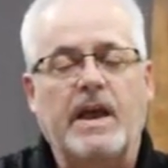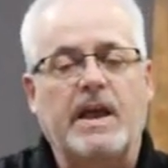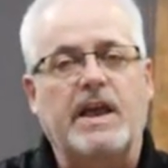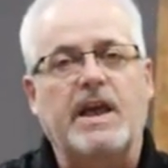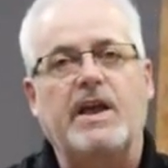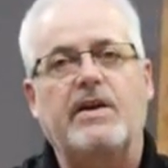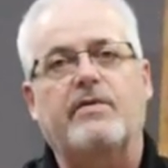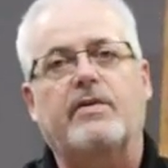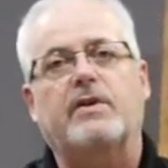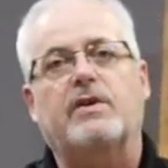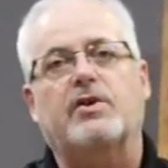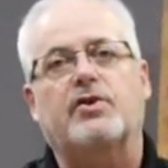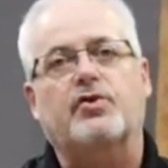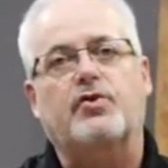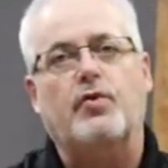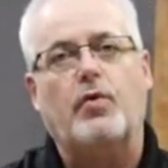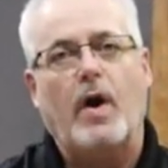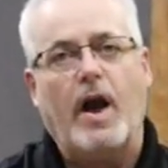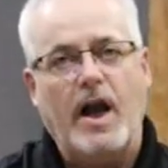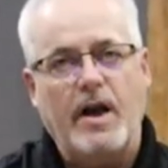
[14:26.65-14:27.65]
He even
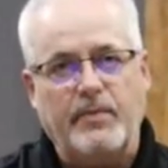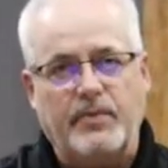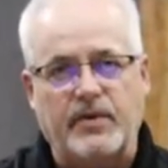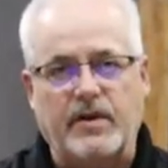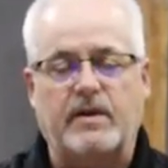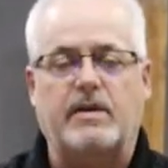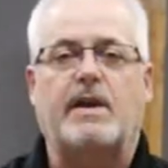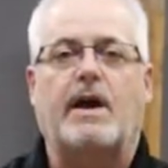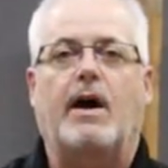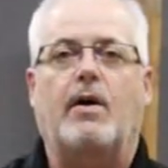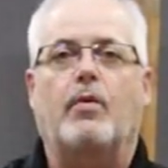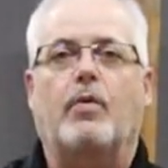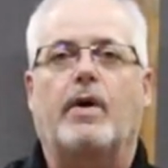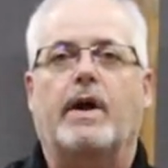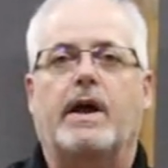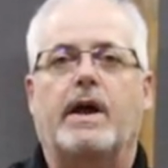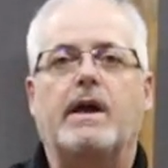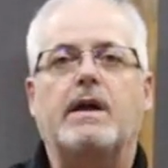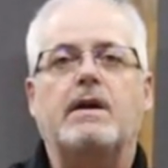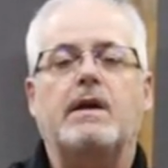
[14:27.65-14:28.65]
describes it that
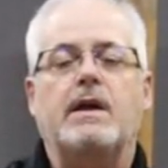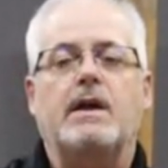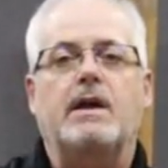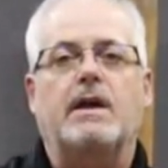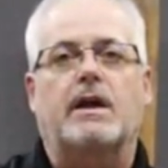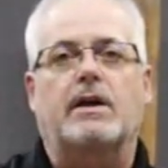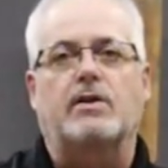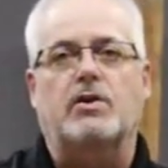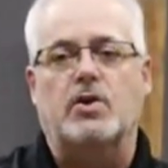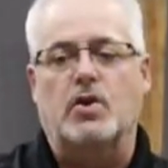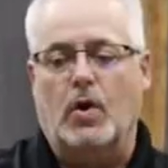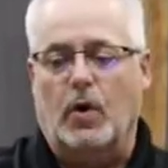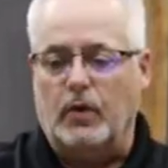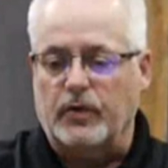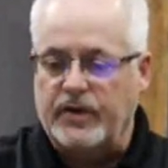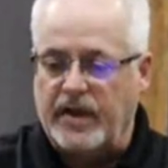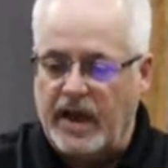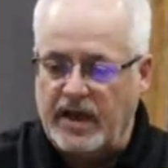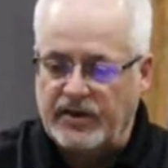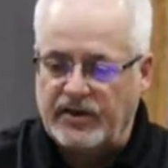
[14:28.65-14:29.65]
way in the
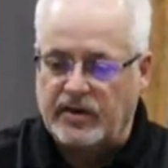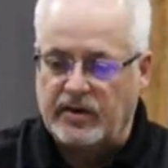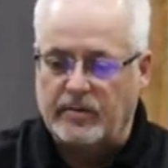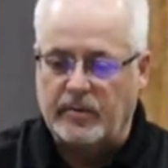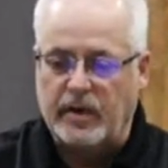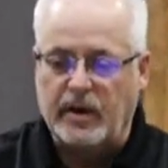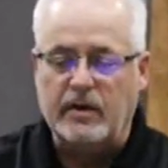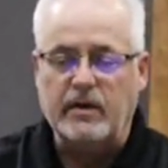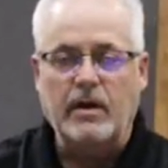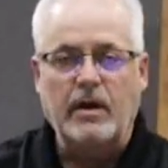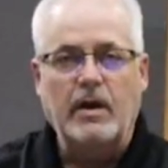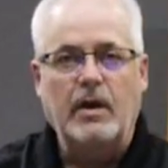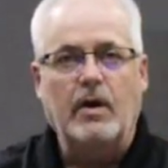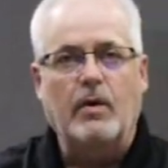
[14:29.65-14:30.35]
Old Testament,